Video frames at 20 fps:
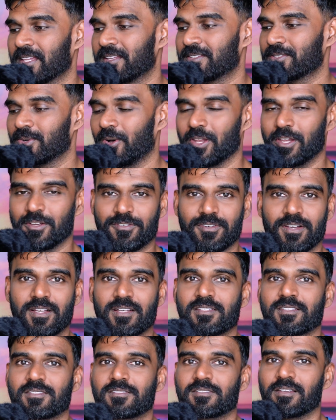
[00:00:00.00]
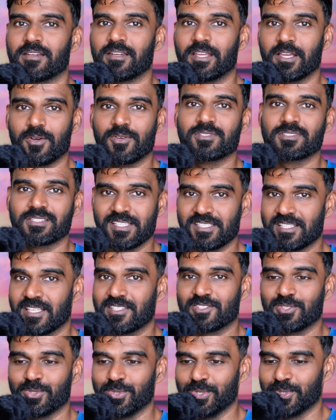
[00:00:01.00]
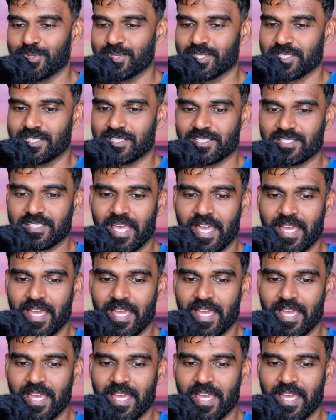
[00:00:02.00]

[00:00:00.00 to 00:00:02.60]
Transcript: to all of us Nikon Z6 II users.